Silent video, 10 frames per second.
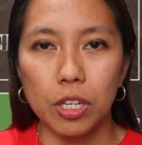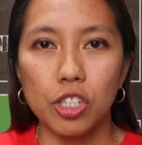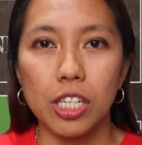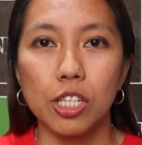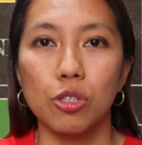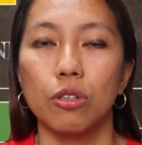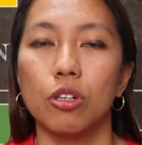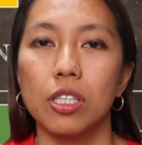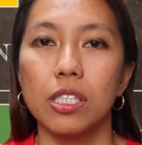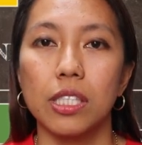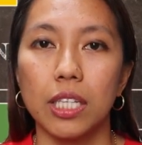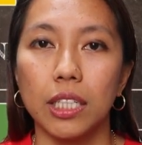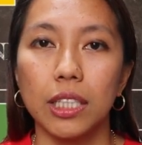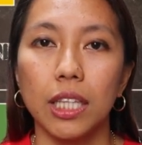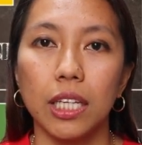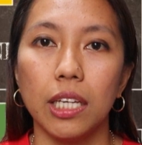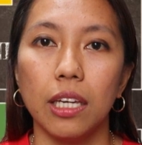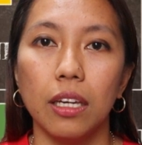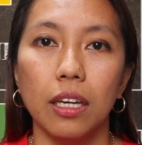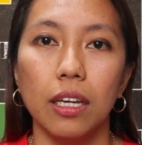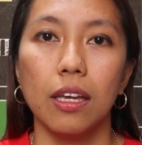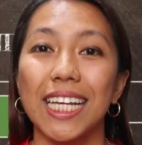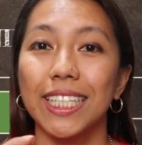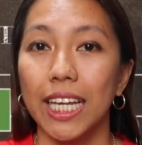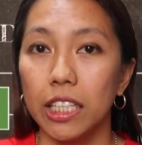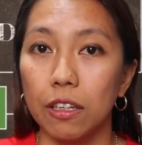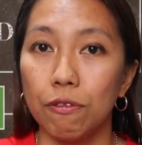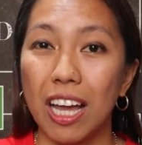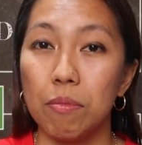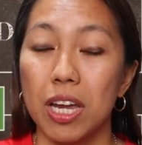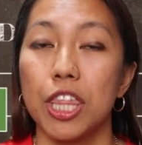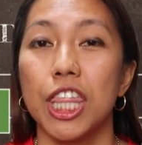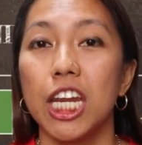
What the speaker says: which is to constantly identify my